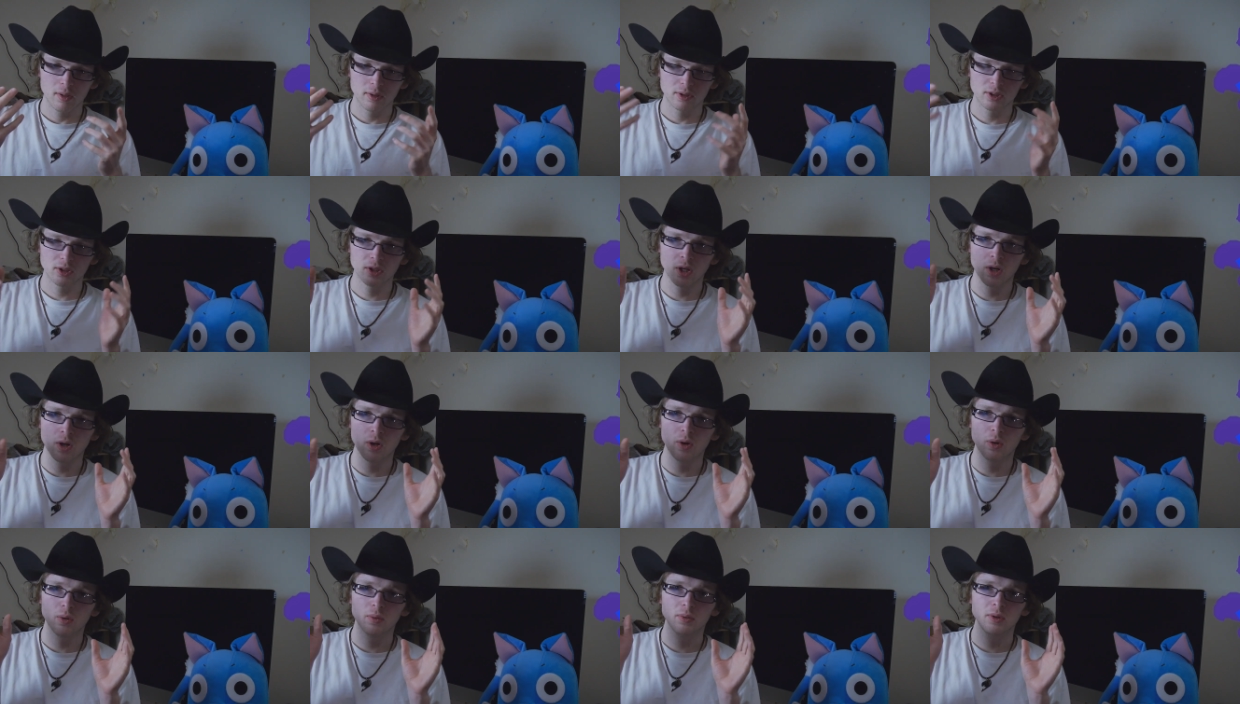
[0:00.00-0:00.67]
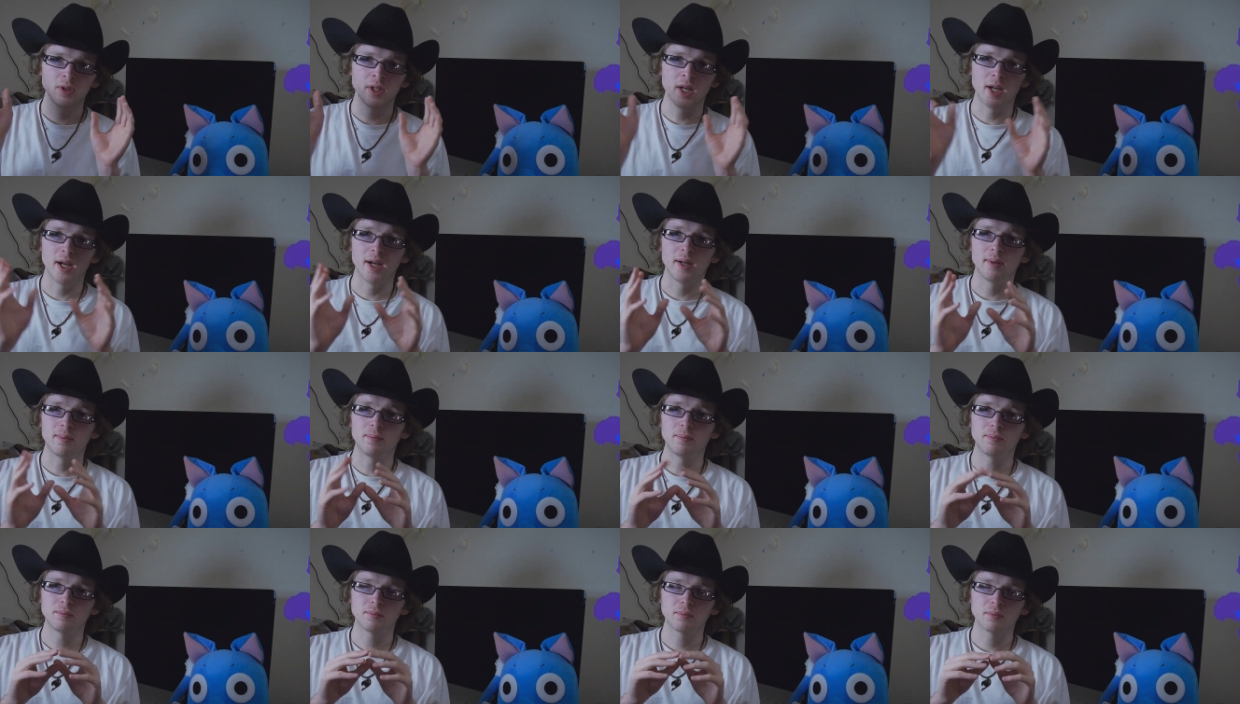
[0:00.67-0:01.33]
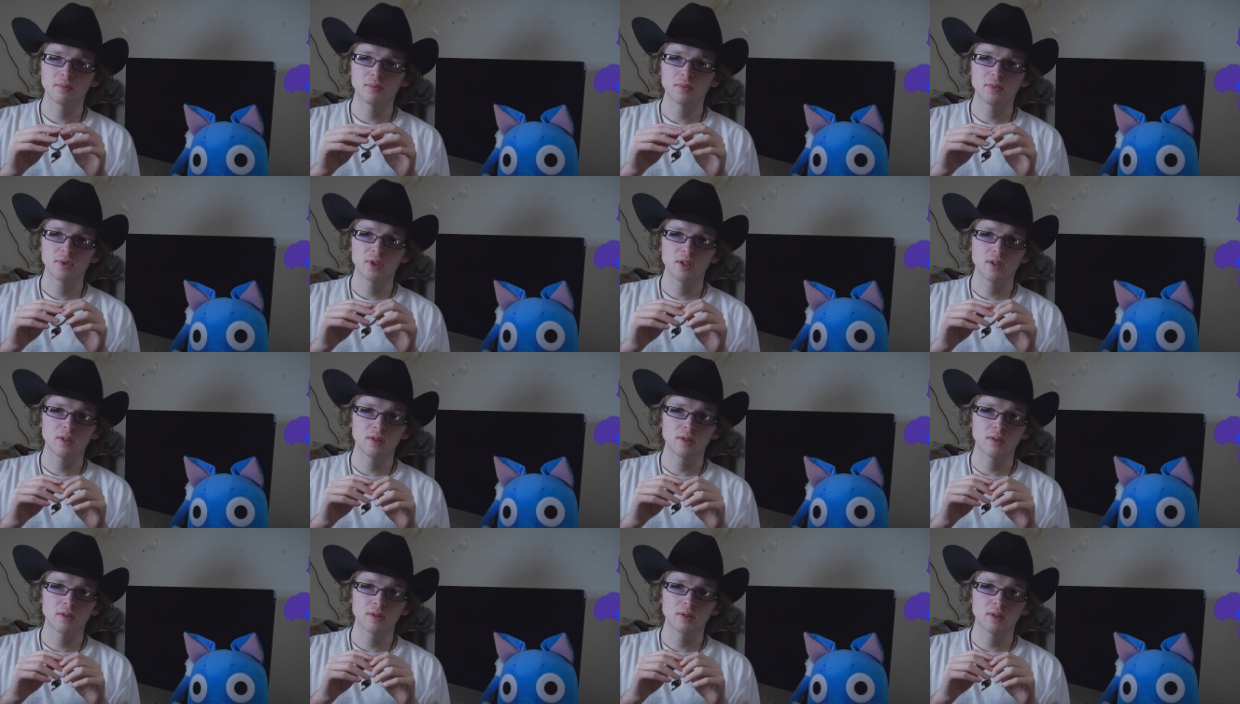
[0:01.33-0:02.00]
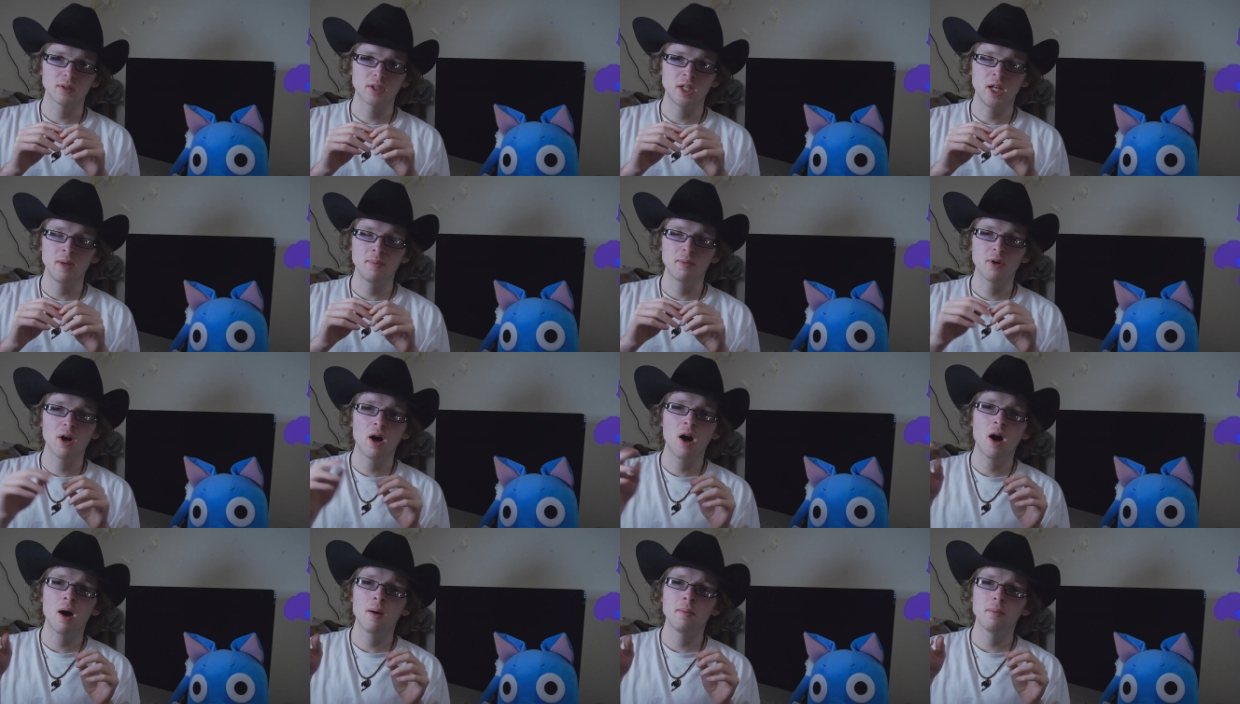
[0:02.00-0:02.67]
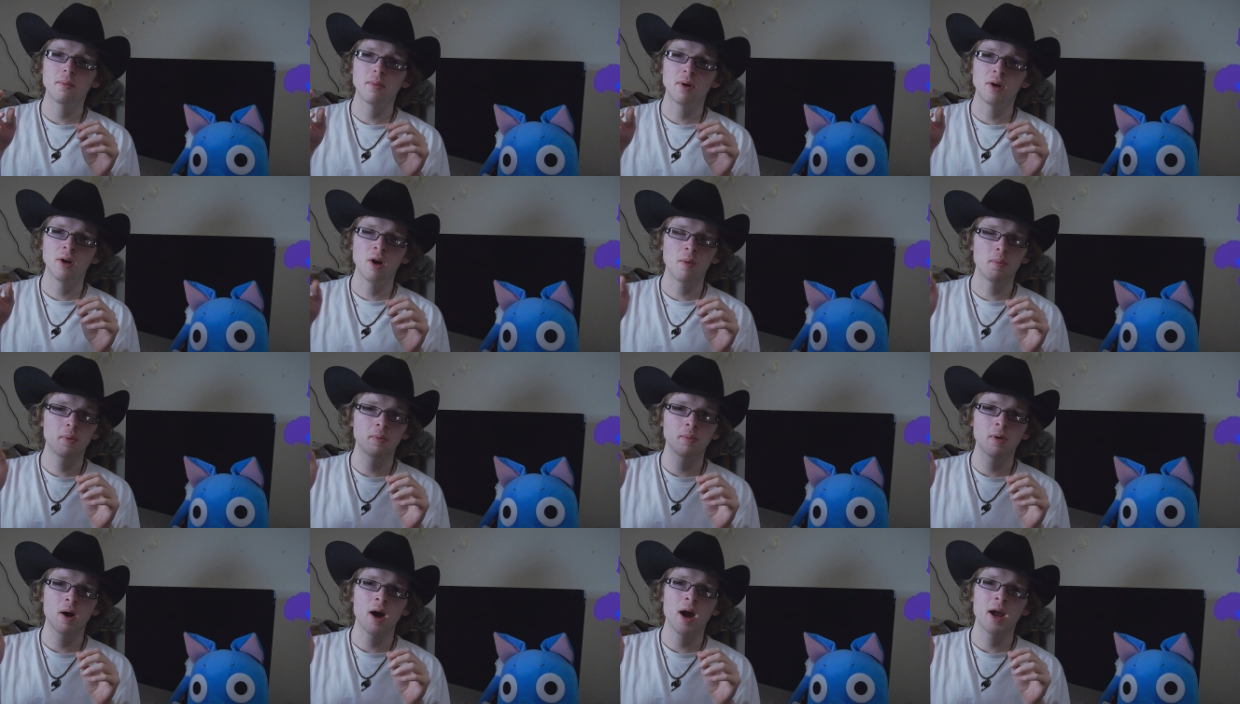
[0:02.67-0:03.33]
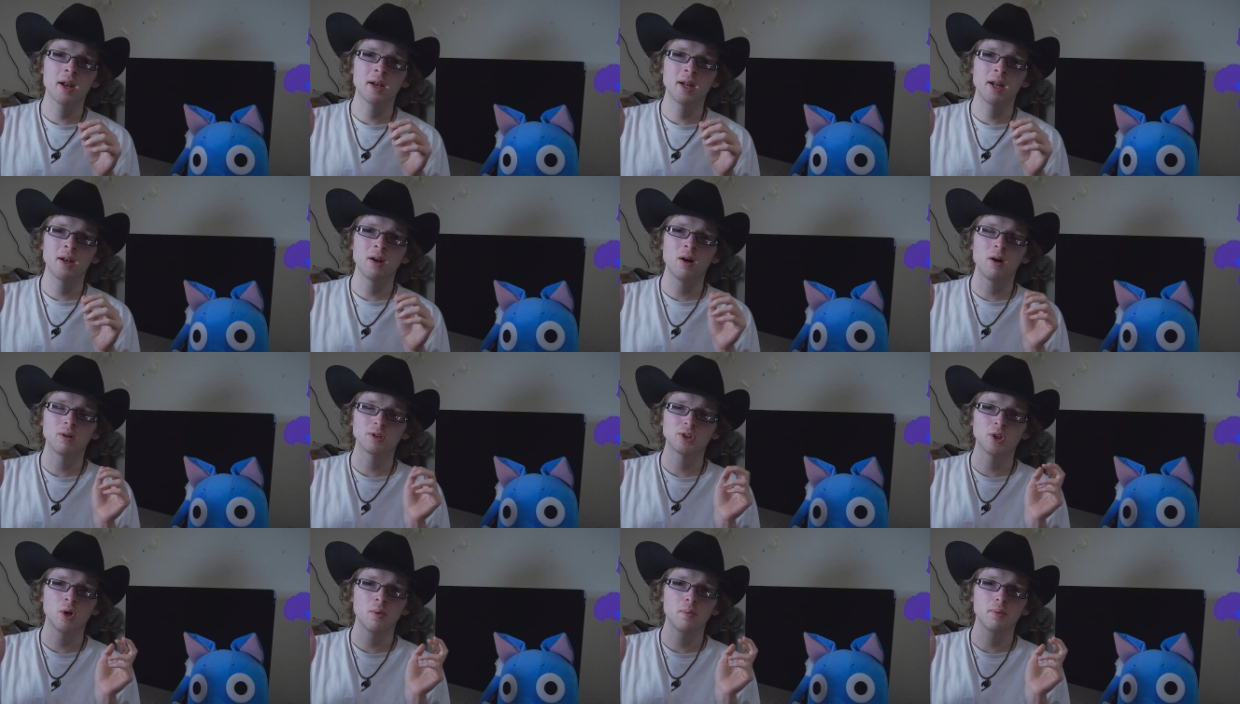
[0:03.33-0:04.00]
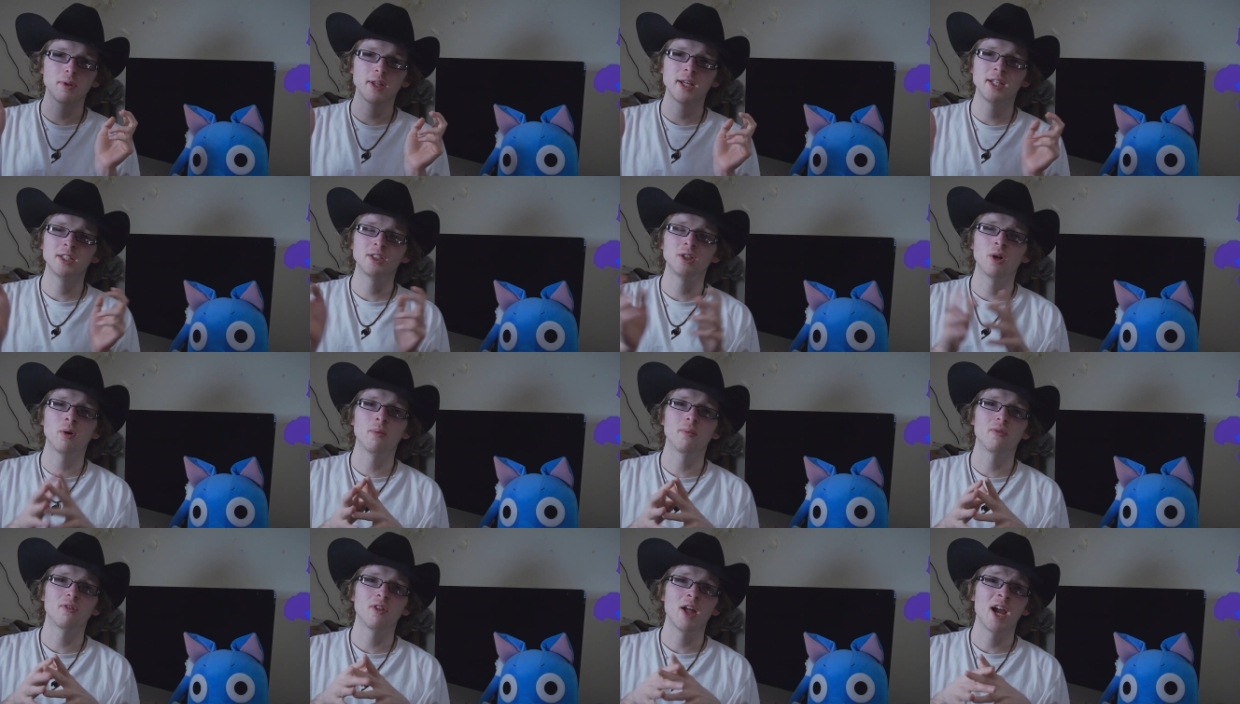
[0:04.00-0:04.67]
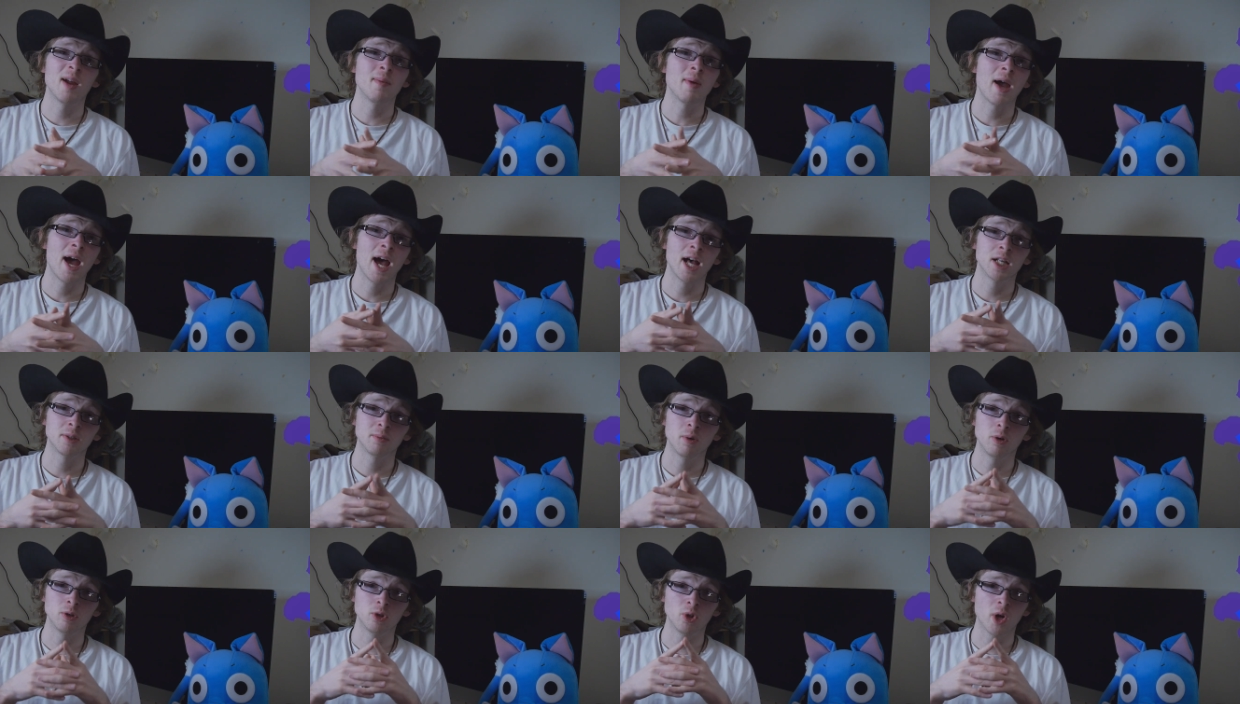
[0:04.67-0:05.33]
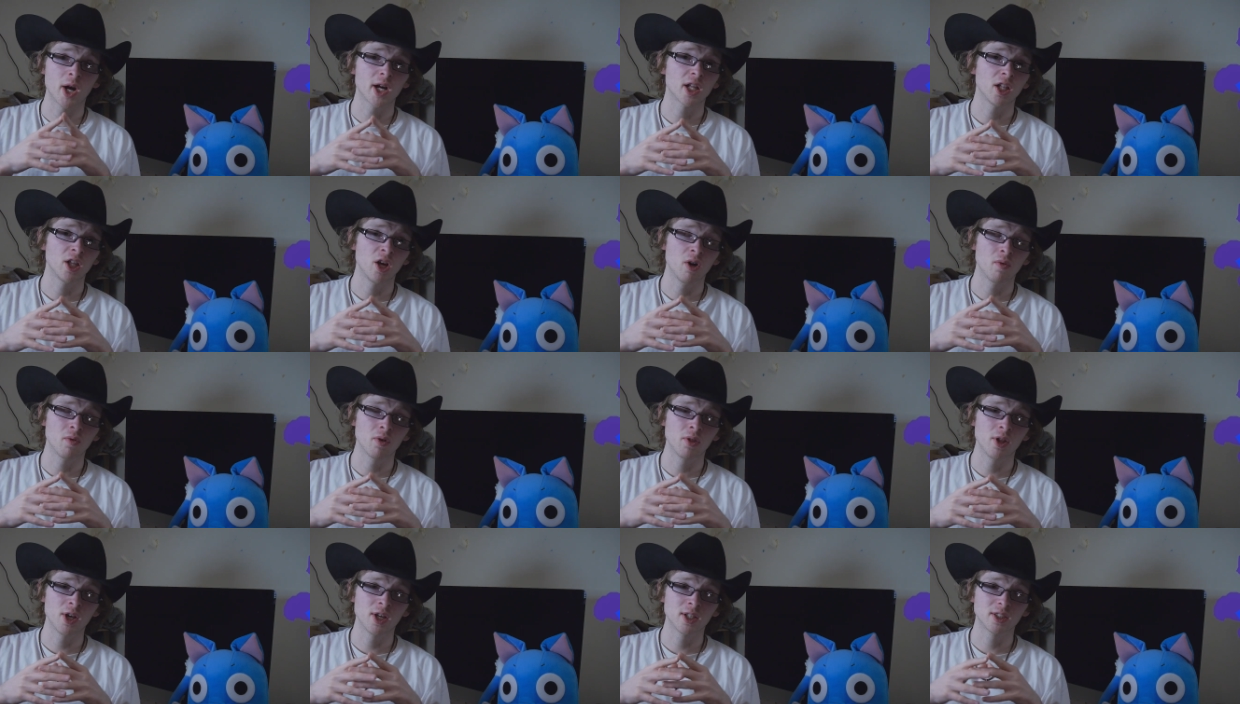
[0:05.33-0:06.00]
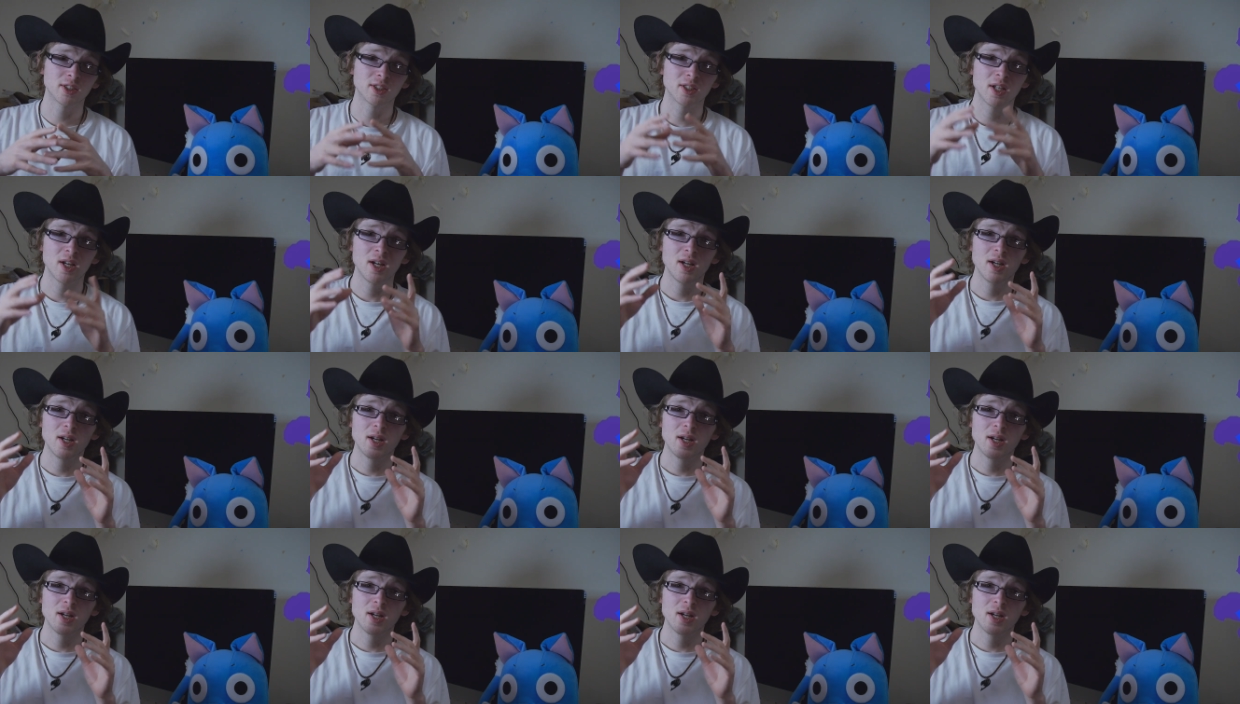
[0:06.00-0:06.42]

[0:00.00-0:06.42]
So yeah, keep calm and open mind, and also please don't flame Hasbro directly over this.